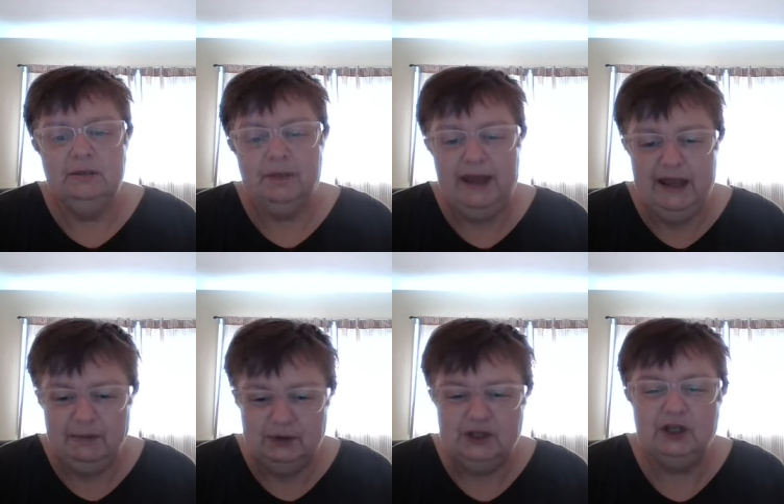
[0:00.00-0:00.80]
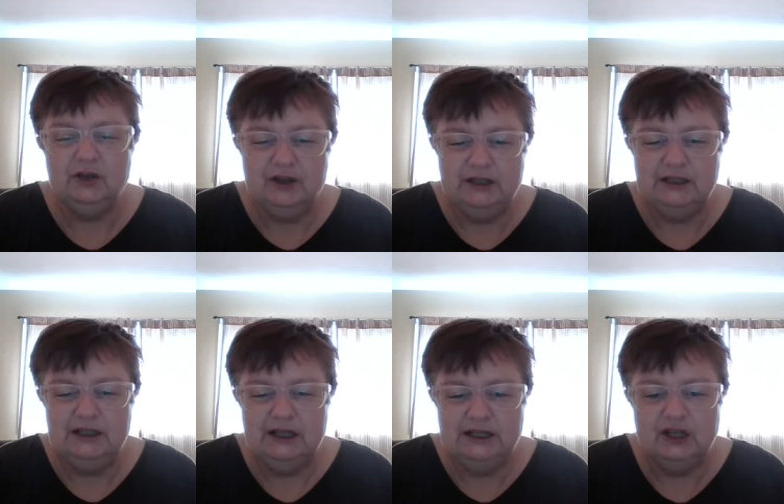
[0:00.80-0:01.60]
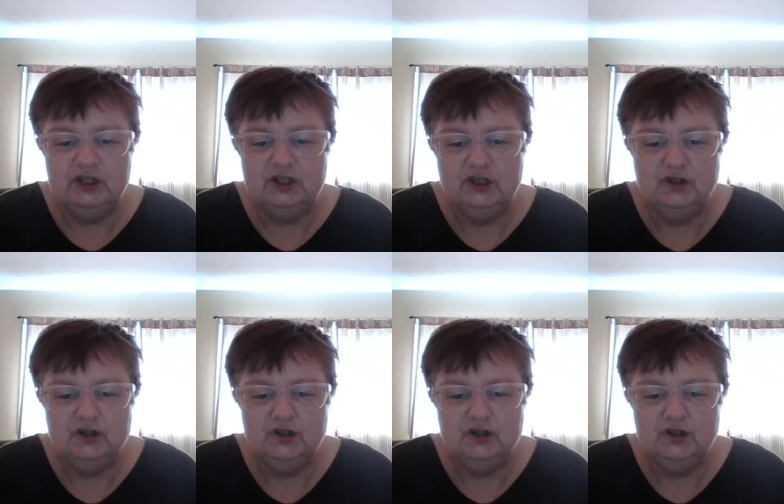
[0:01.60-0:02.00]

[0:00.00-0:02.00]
paying particular attention